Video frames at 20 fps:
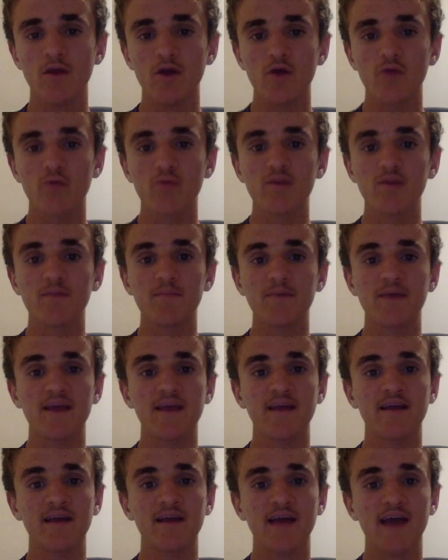Will it
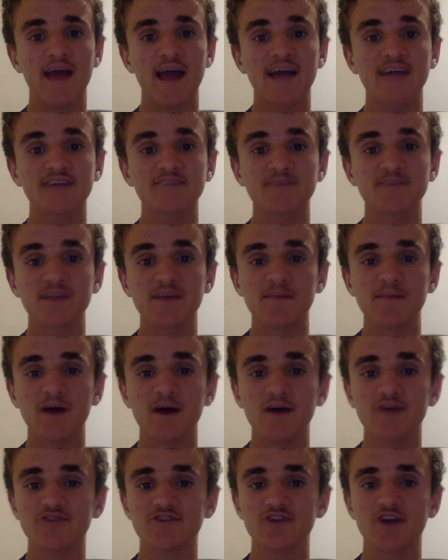be as big a
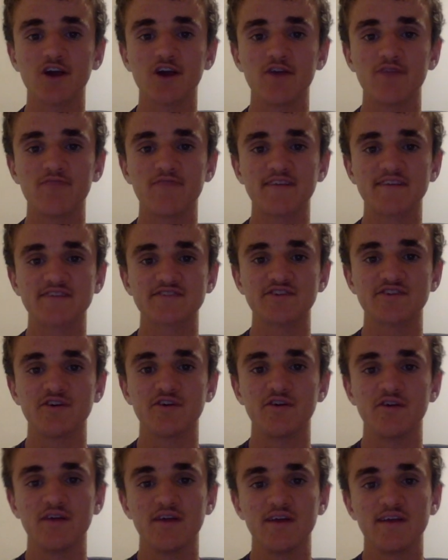margin? I don't think so.
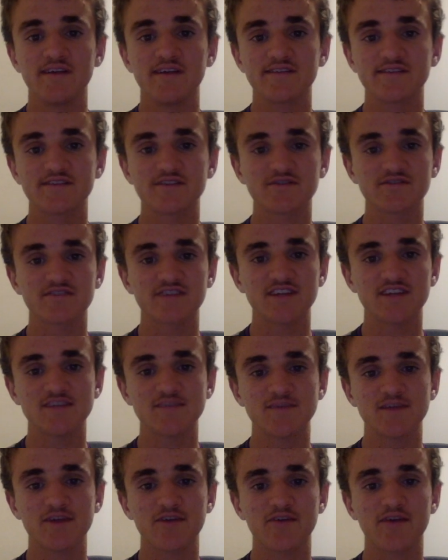Still set to
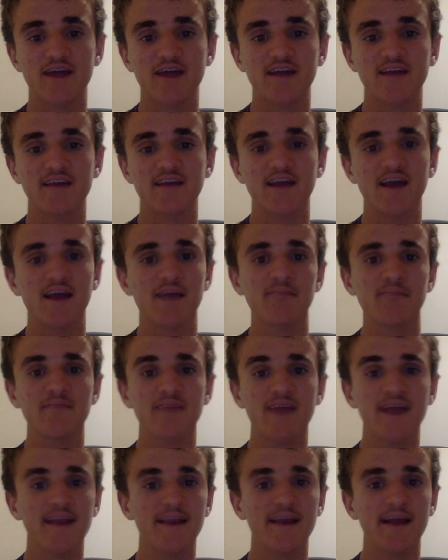be a cracking game.
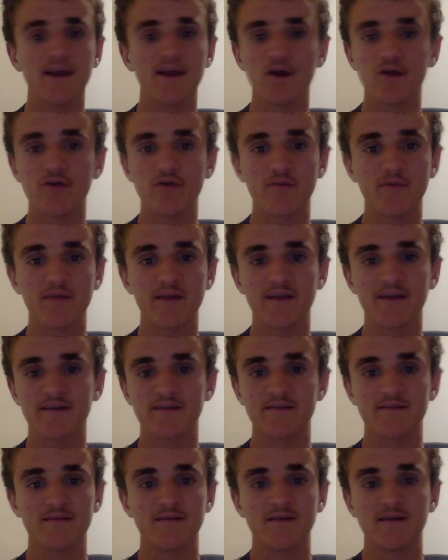Adelaide Oval will be
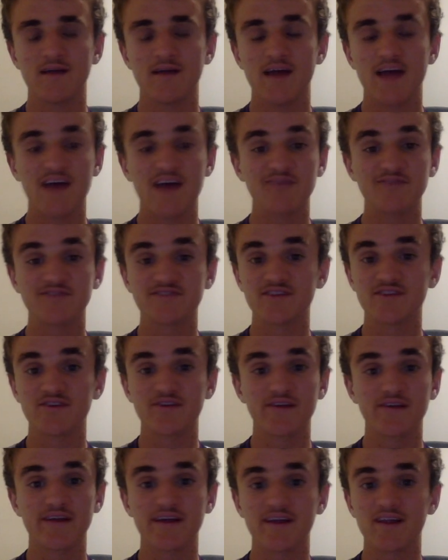
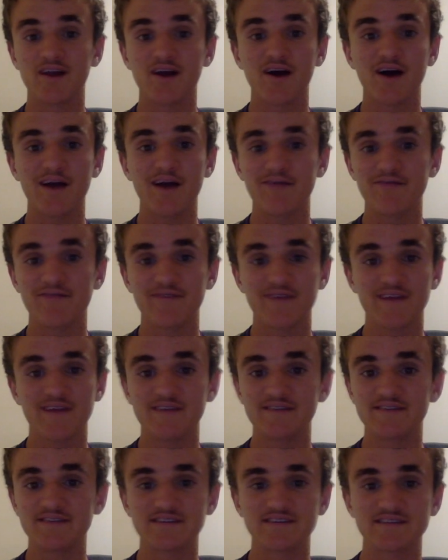absolutely alive
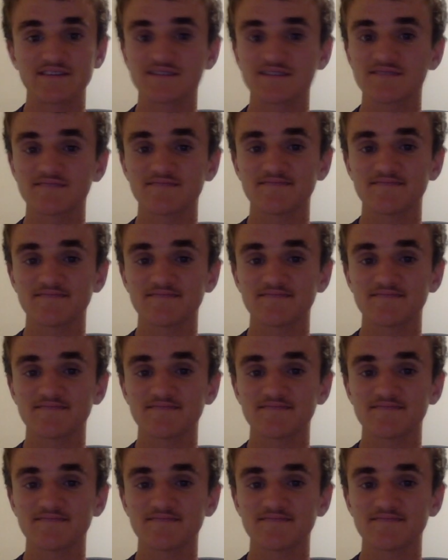and just